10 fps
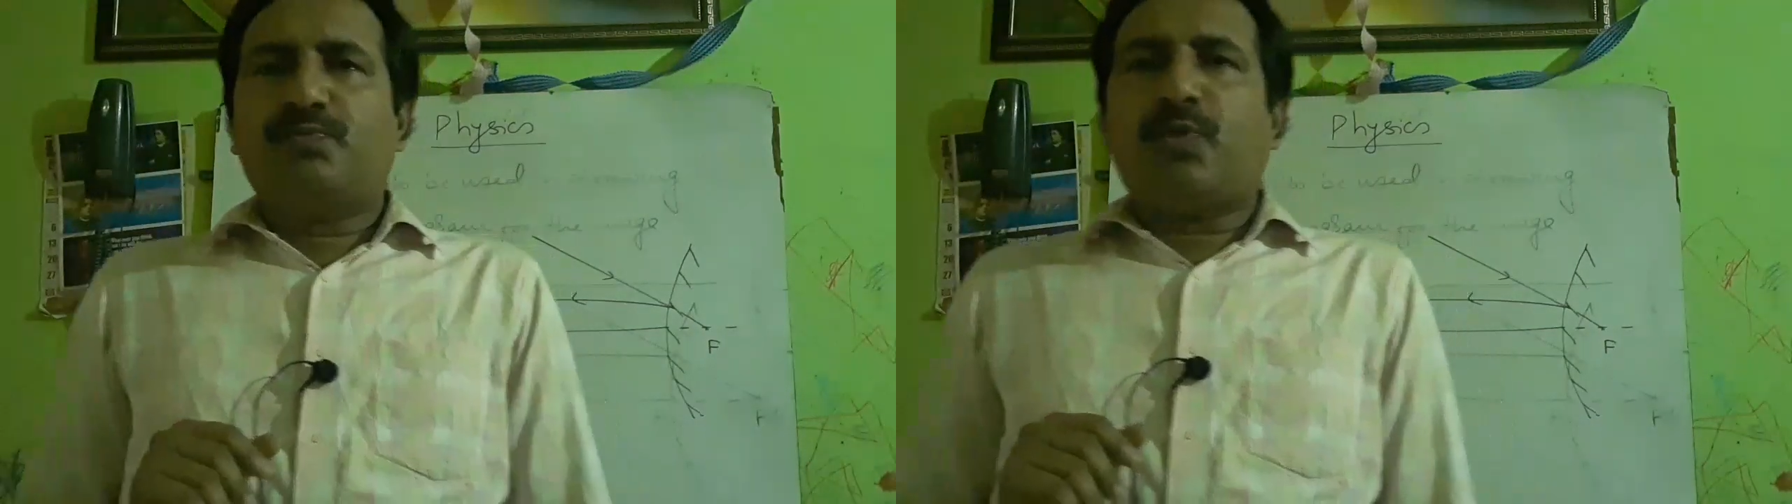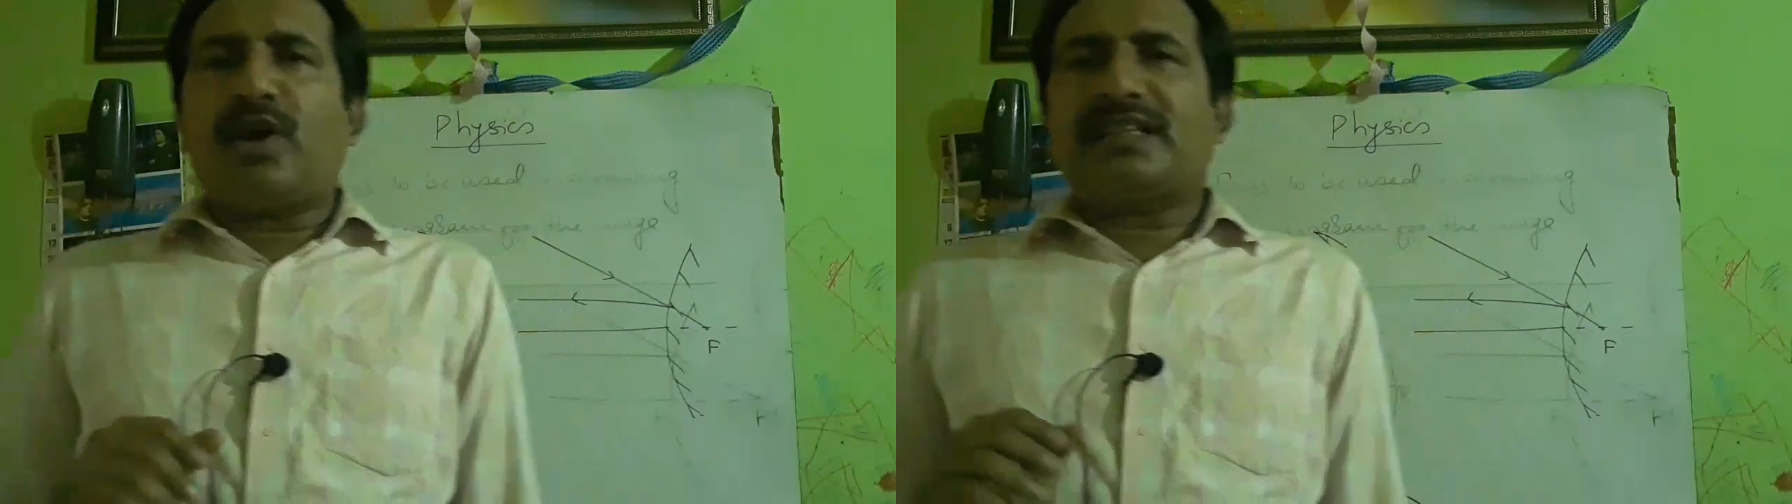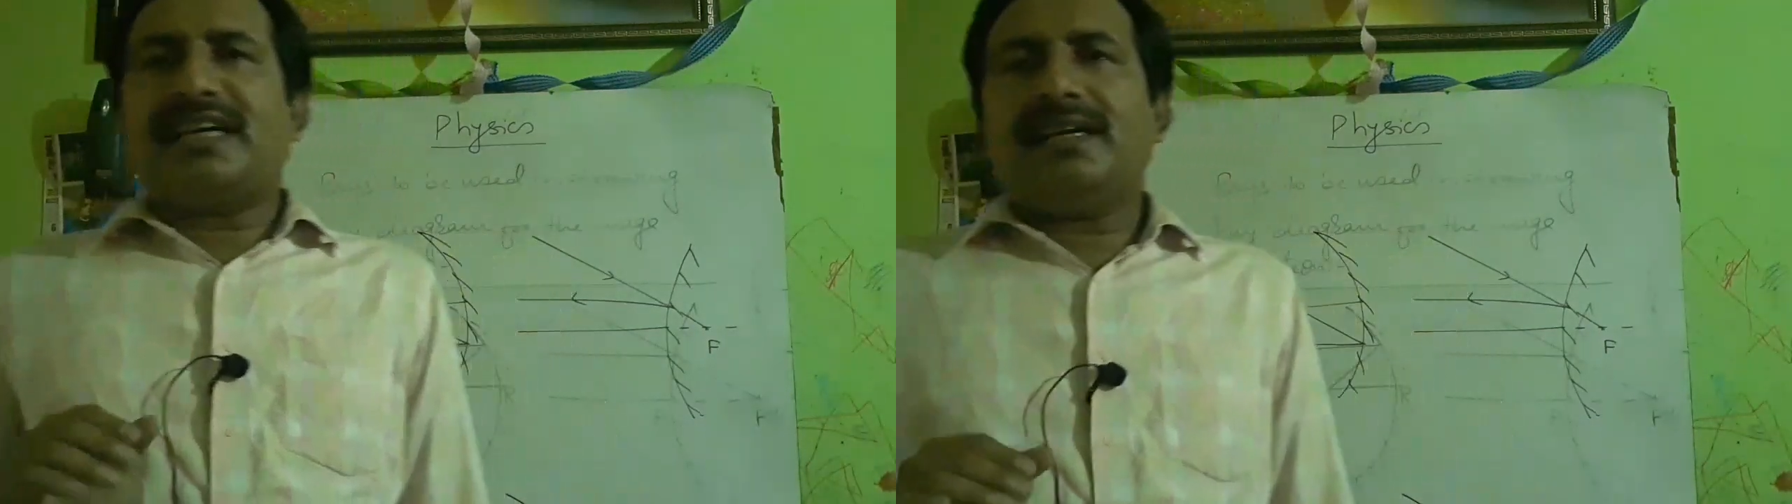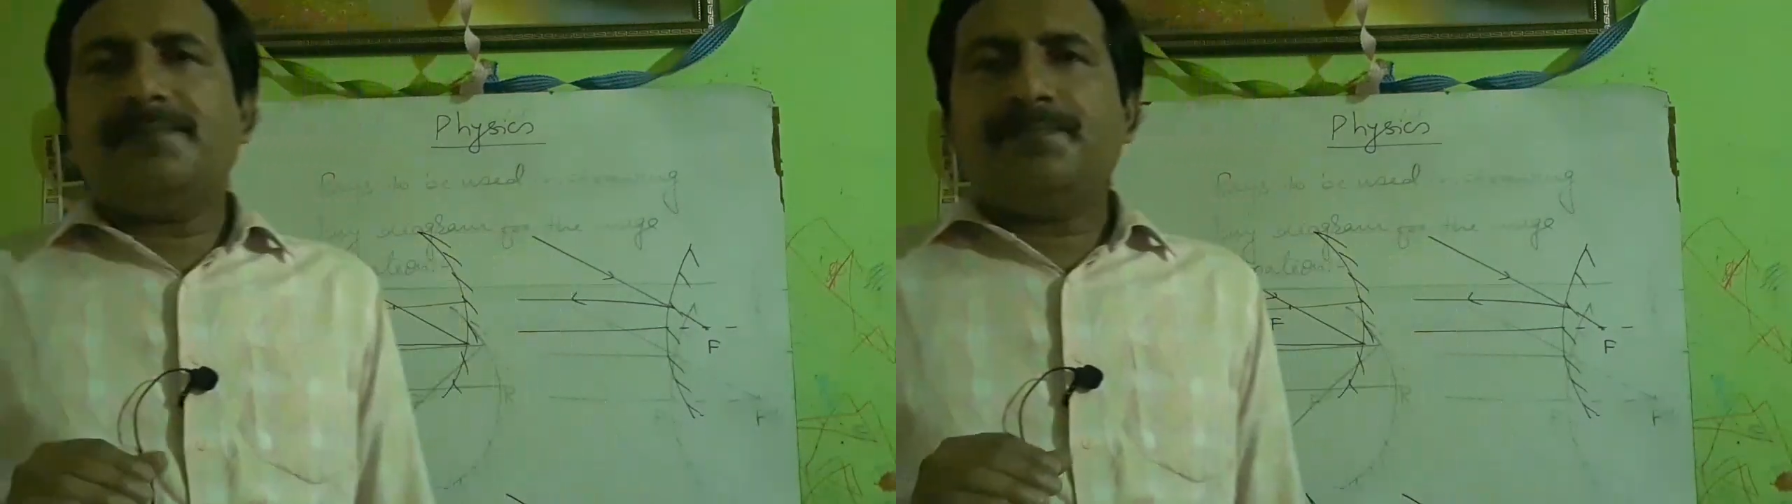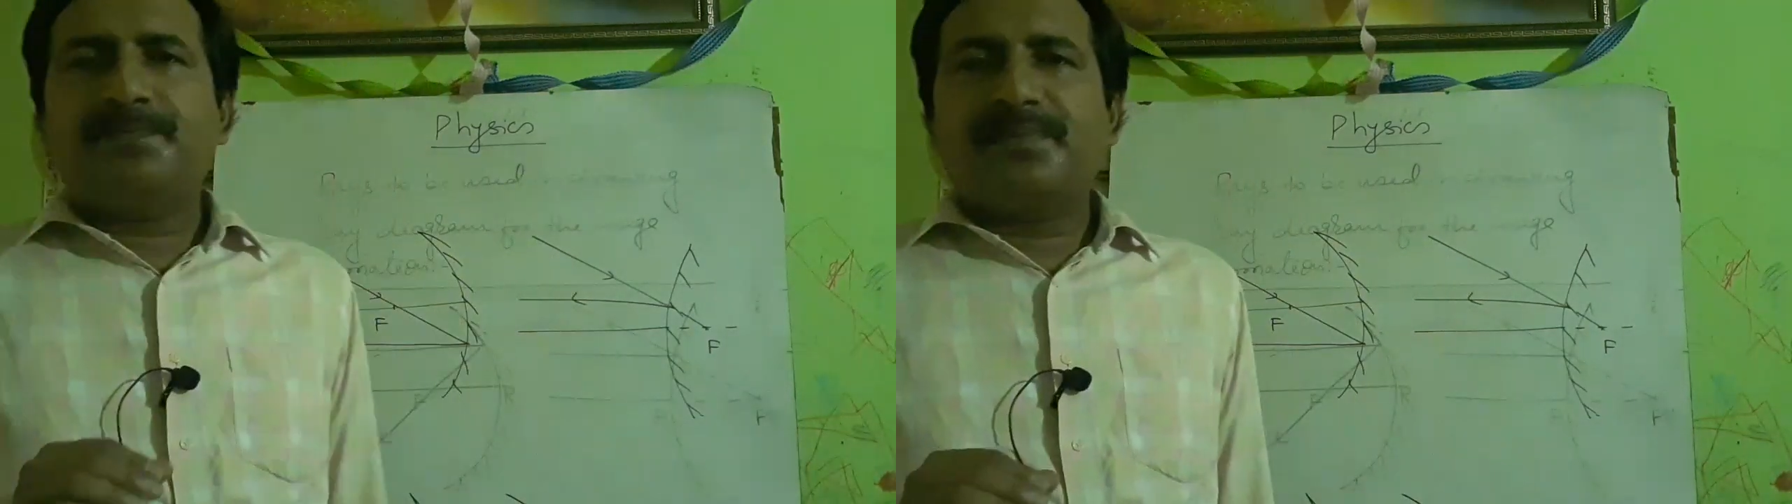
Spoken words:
for the